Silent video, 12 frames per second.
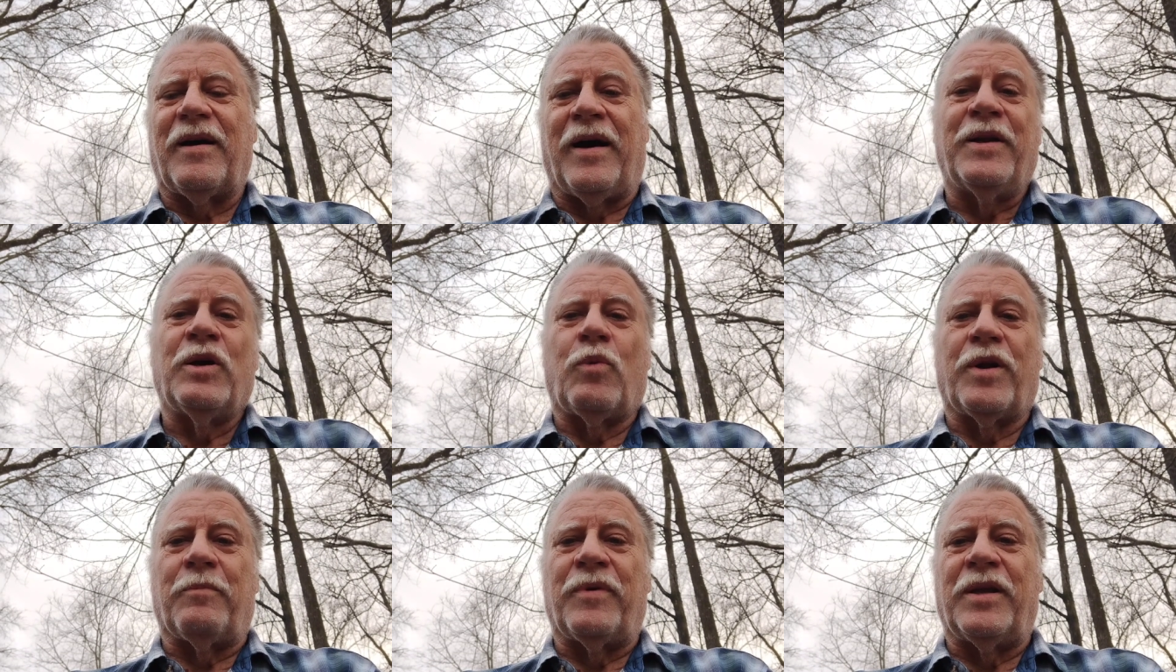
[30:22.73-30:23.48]
I know
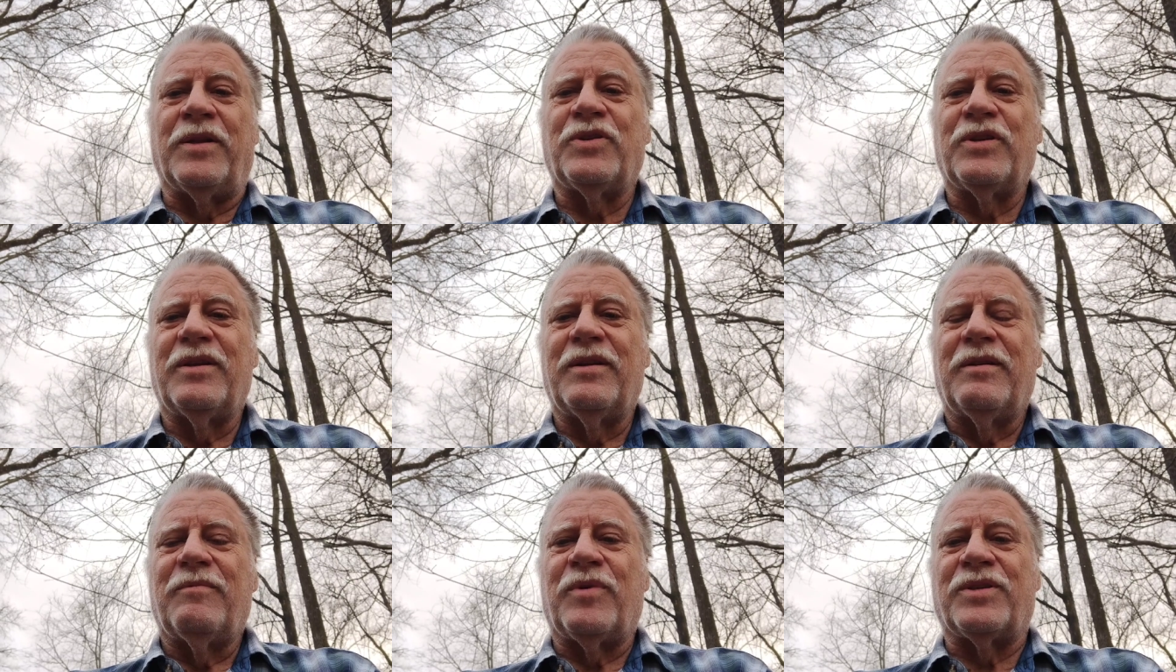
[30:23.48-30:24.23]
what it means,
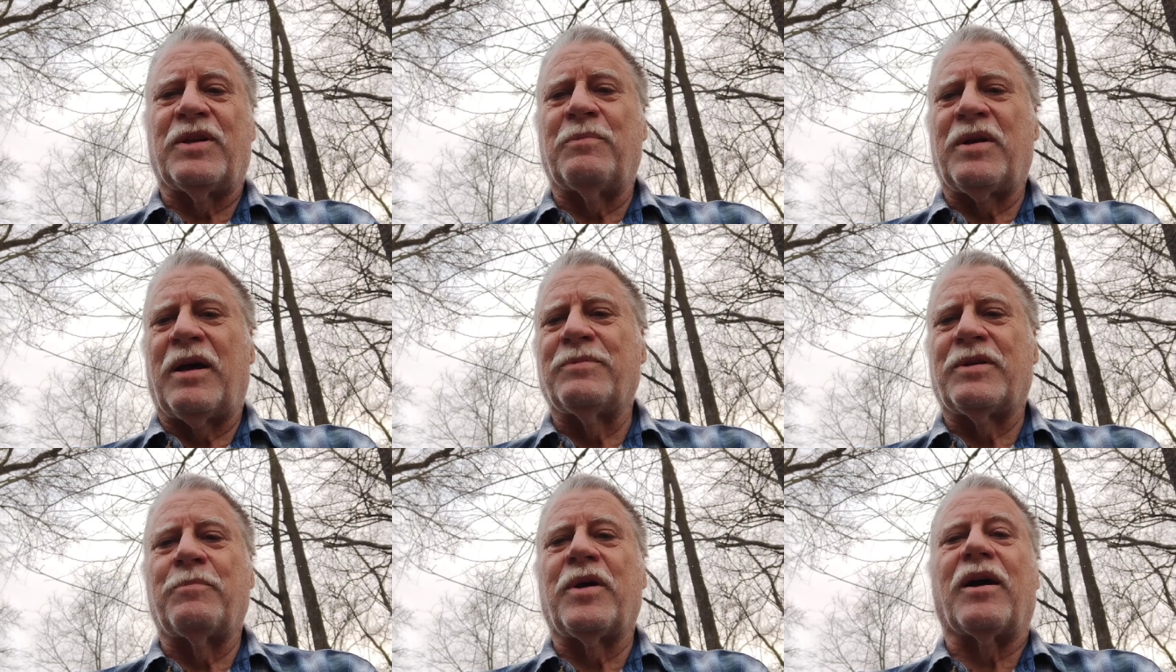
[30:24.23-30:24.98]
but
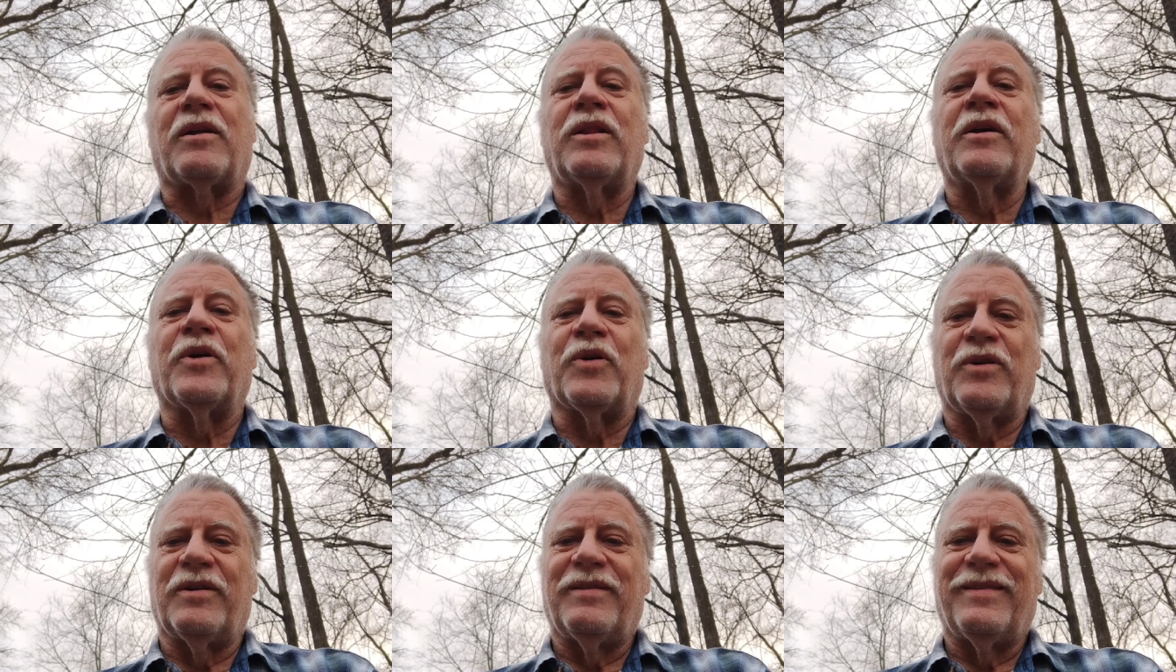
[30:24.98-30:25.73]
sometimes I'm not clear.